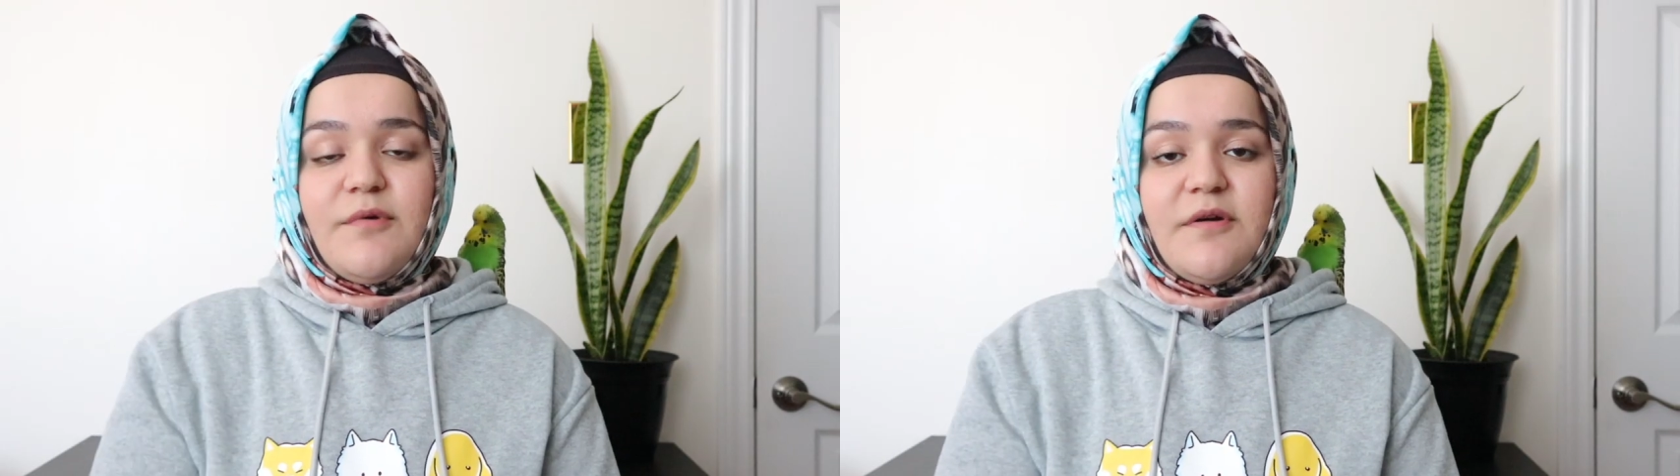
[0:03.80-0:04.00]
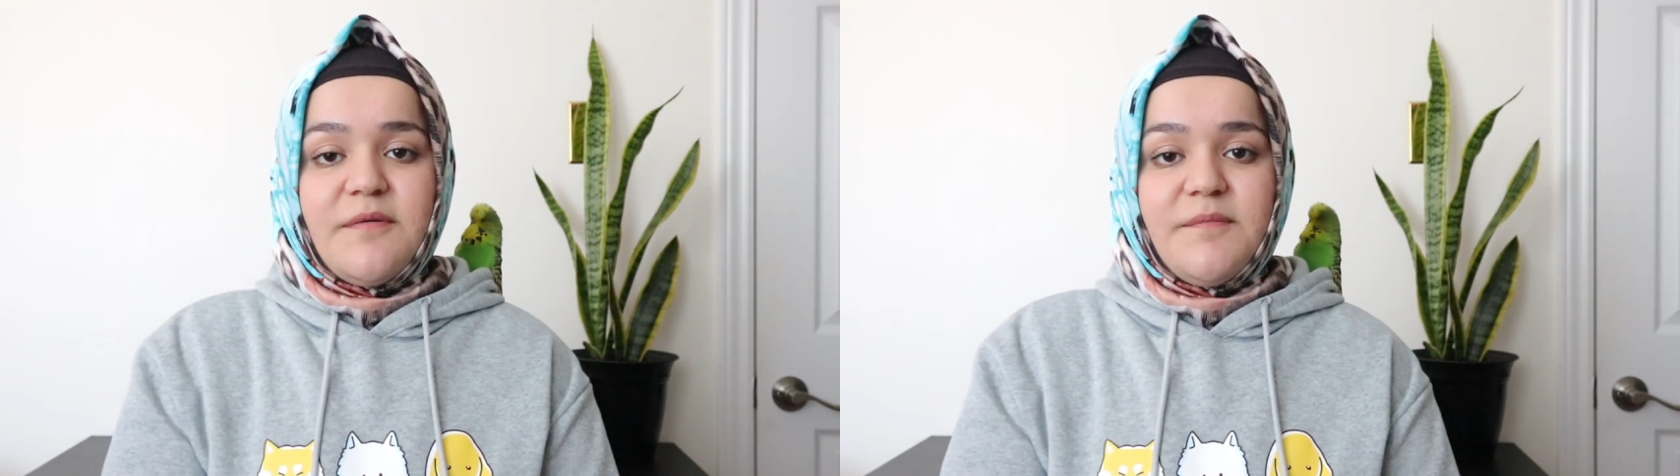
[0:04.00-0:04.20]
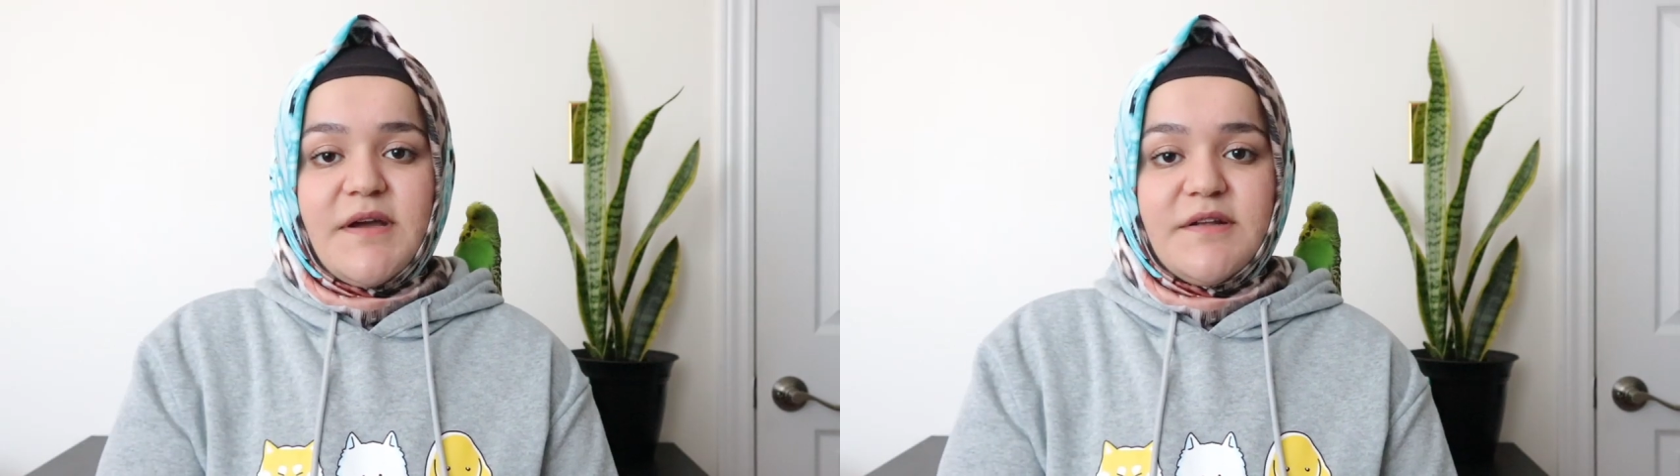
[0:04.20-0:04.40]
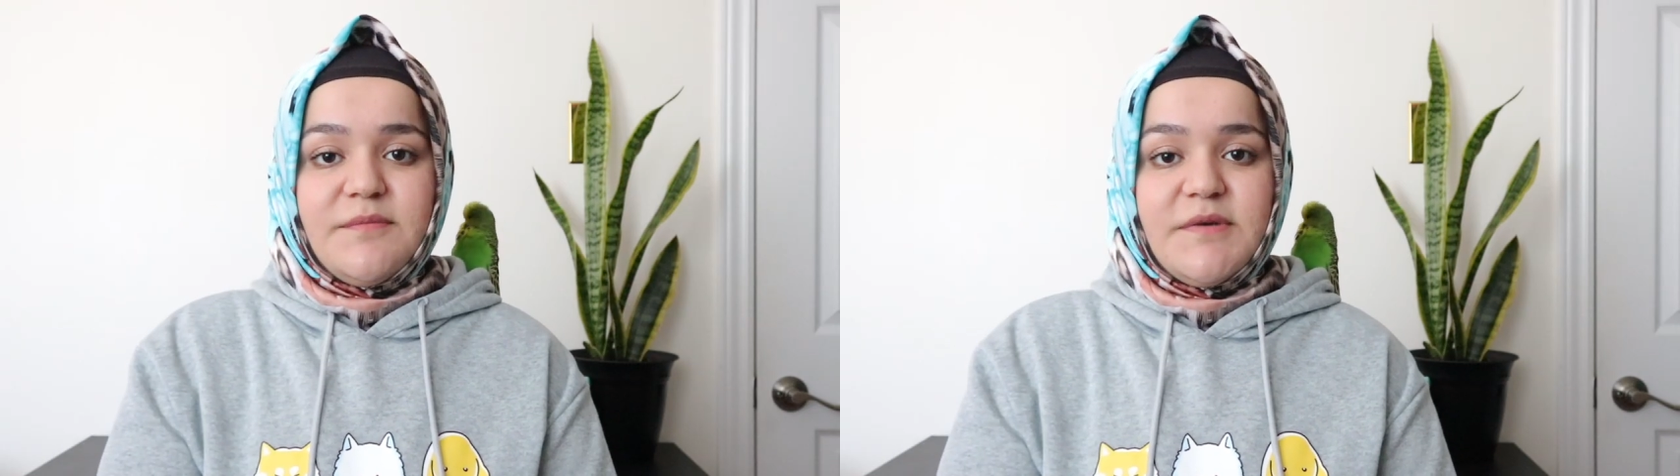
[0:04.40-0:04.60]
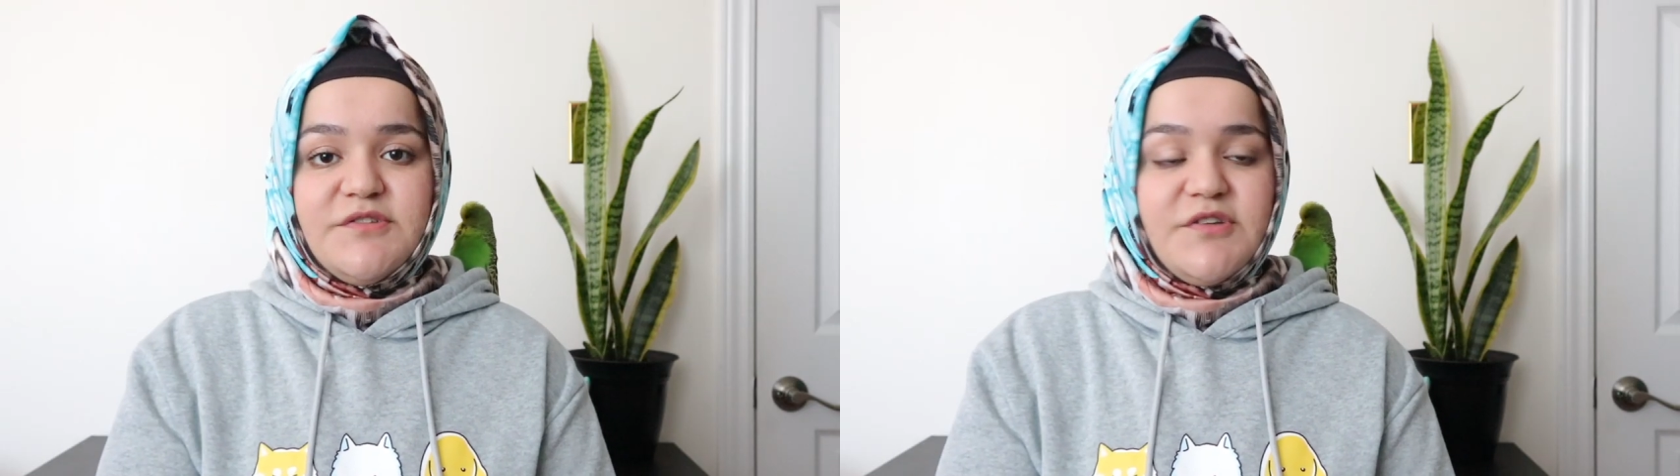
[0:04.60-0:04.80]
welcome back
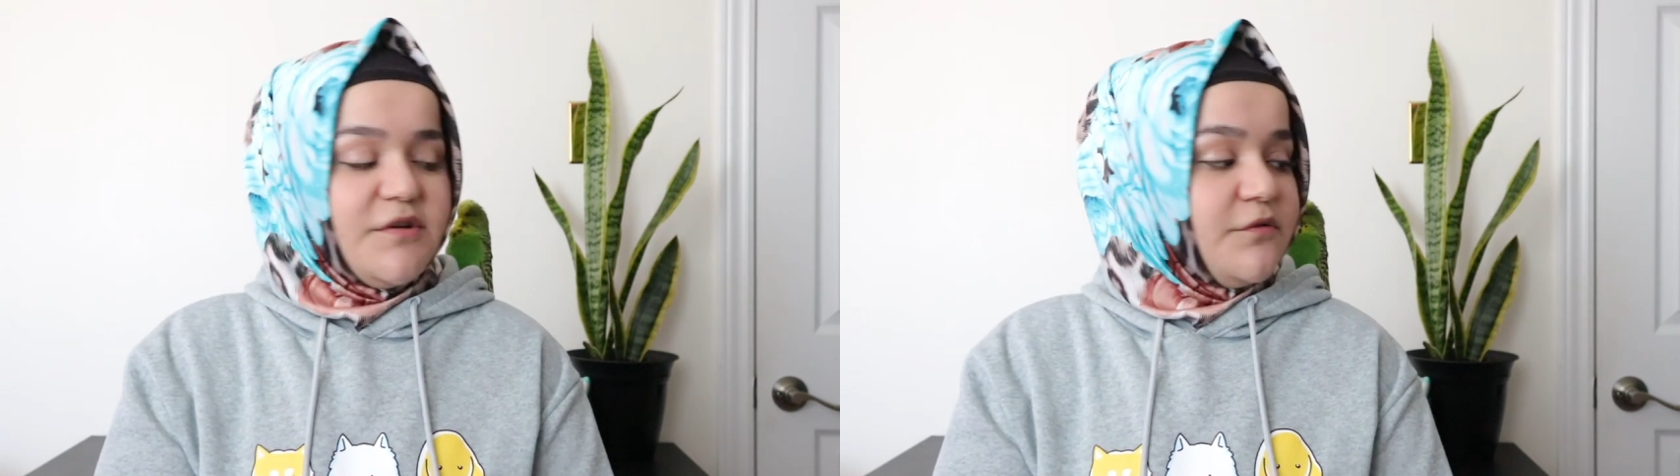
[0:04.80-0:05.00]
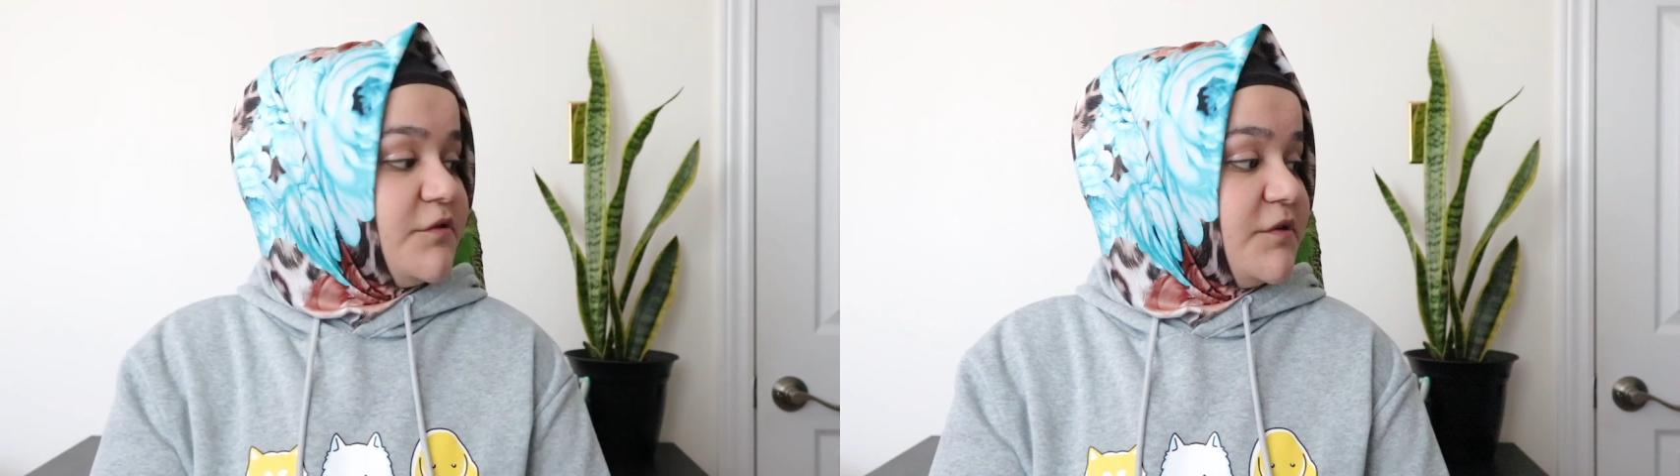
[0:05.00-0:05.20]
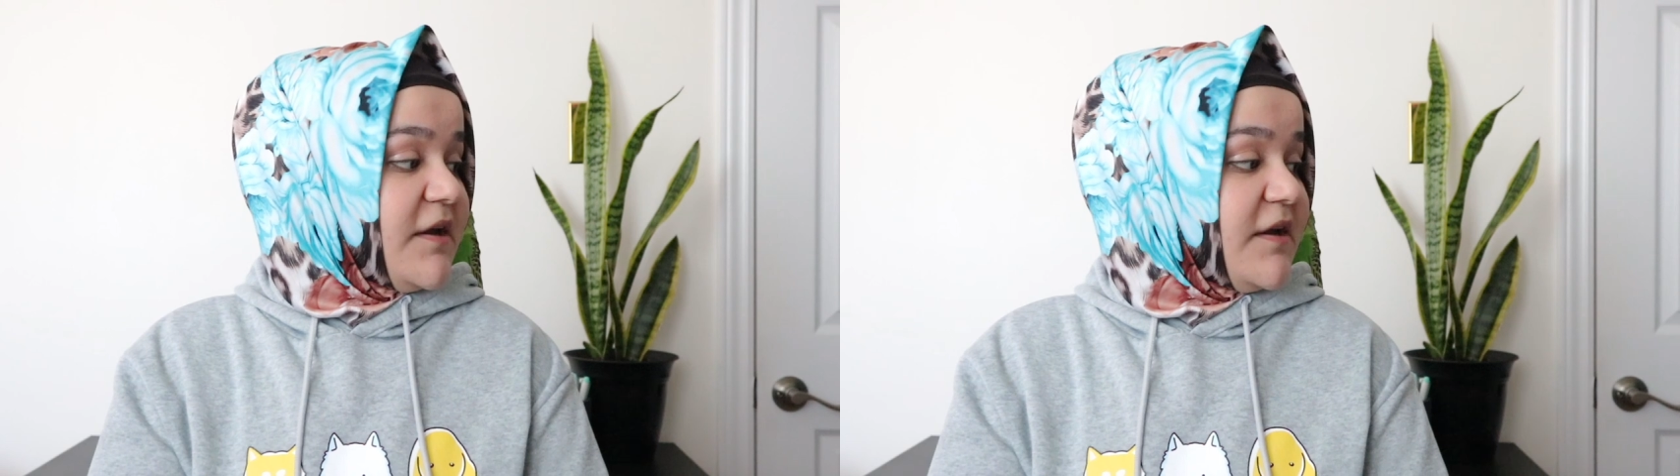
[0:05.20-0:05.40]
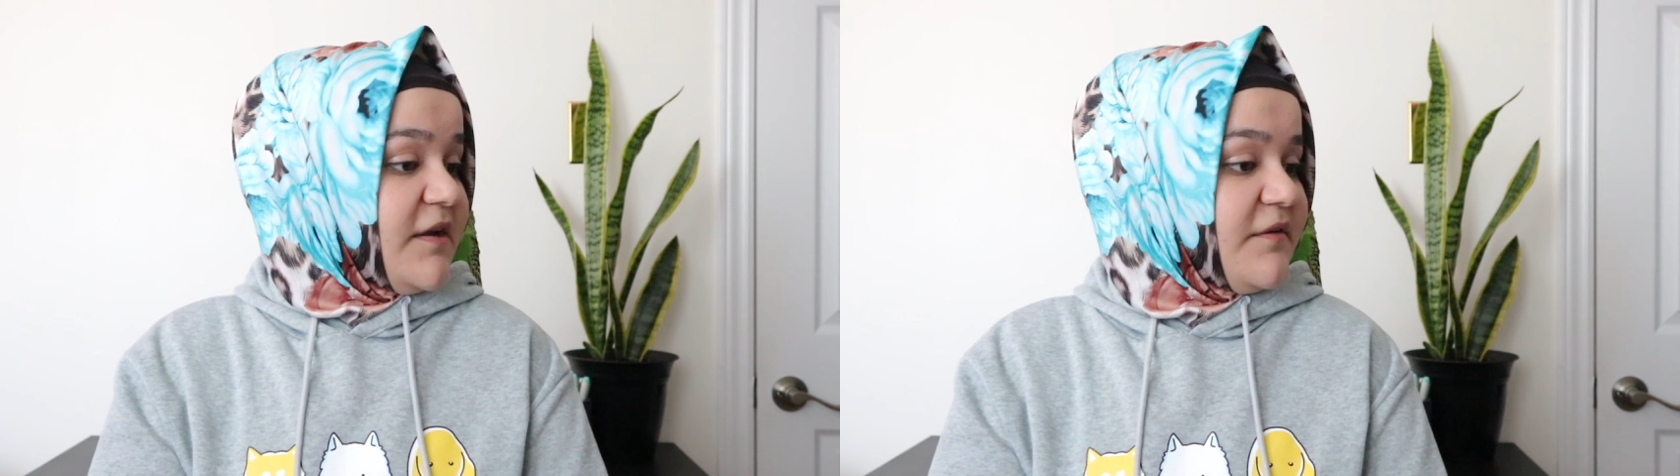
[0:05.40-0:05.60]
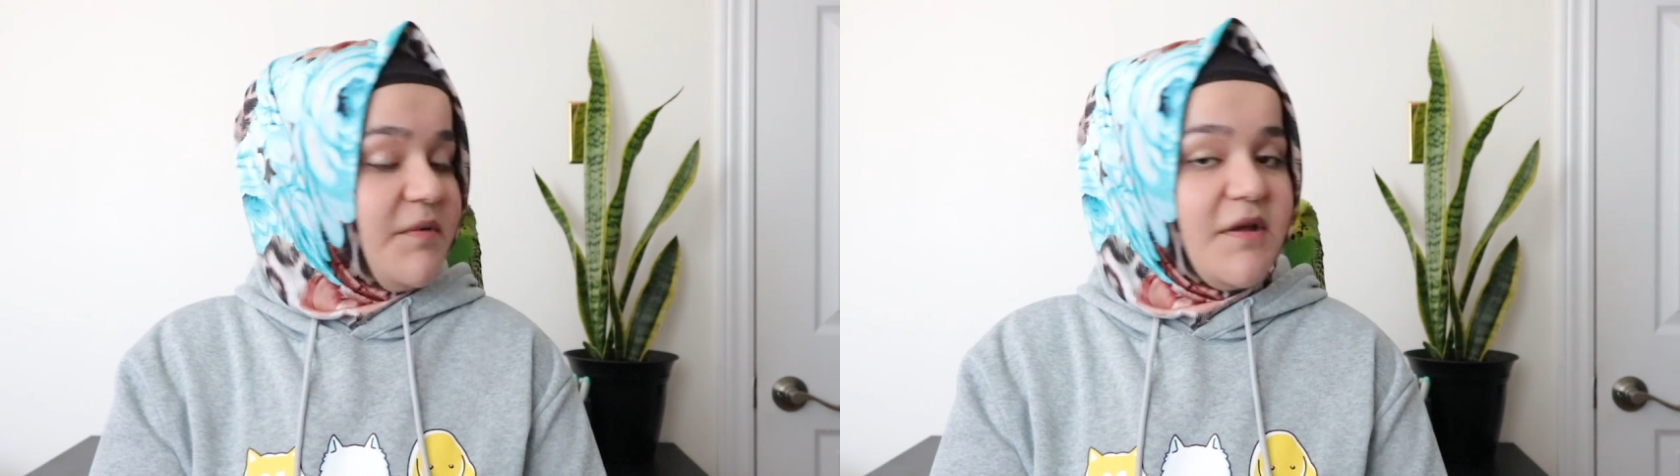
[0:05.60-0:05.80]
to my channel. Today I
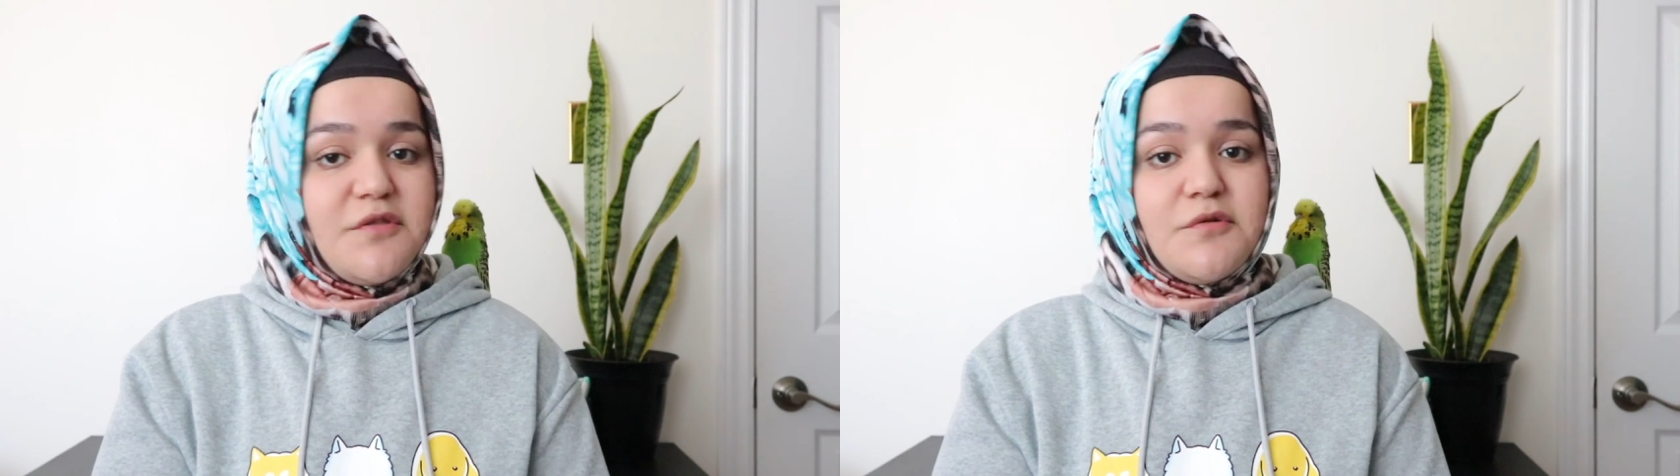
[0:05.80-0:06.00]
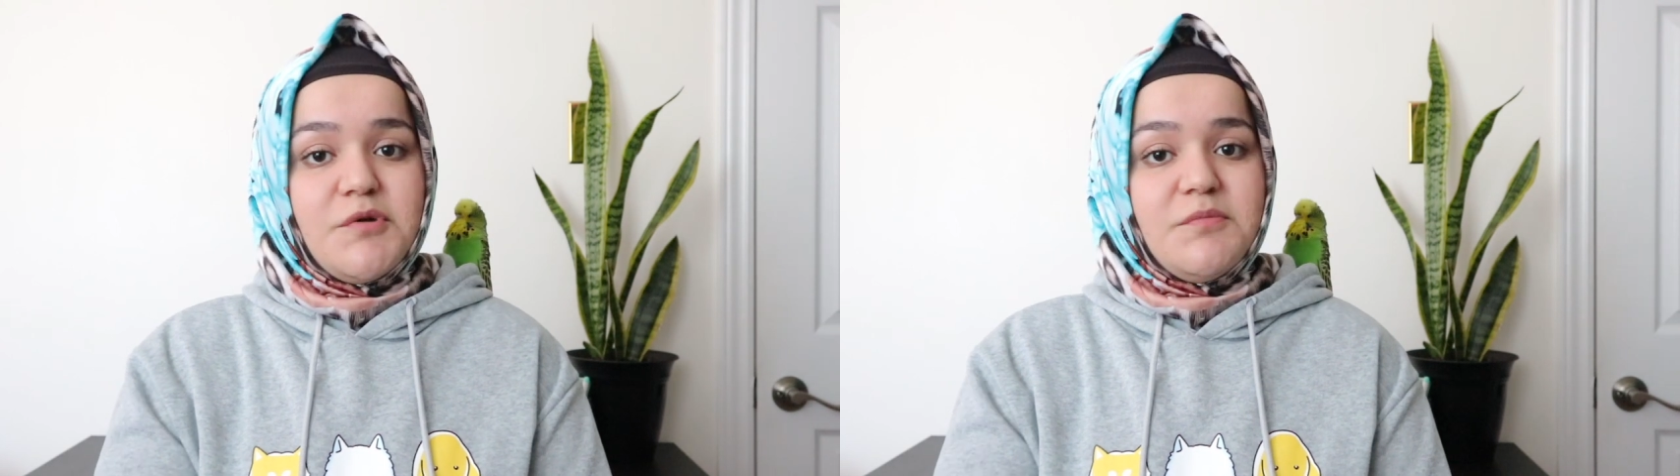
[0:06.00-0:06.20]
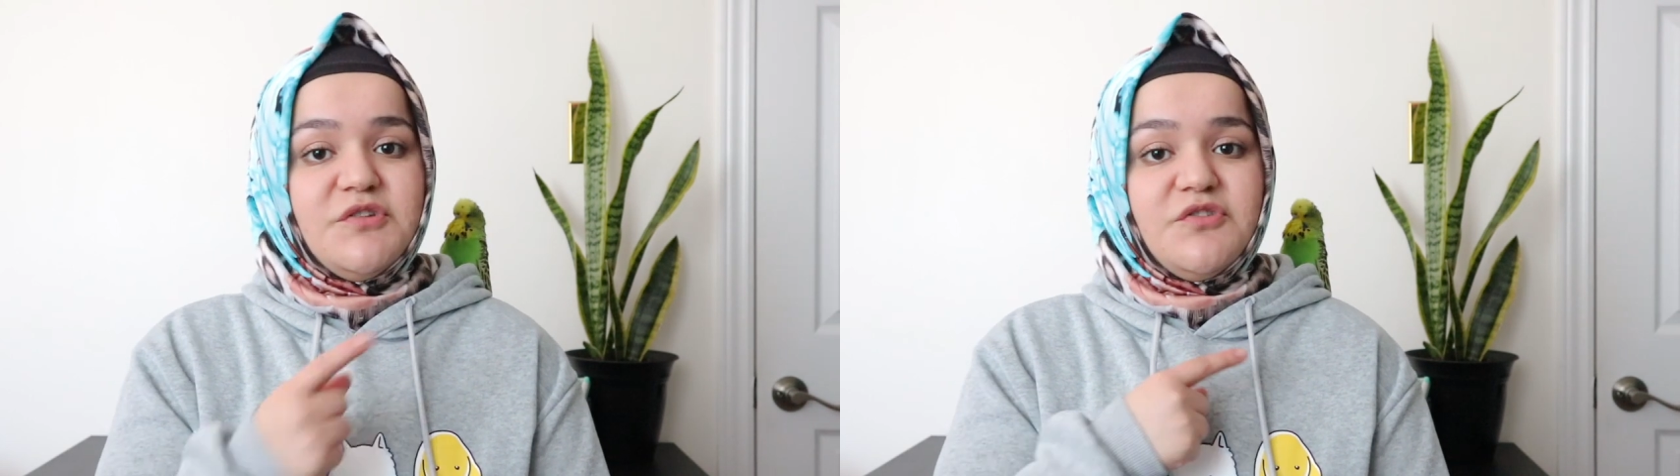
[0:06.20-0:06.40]
have Basil with me.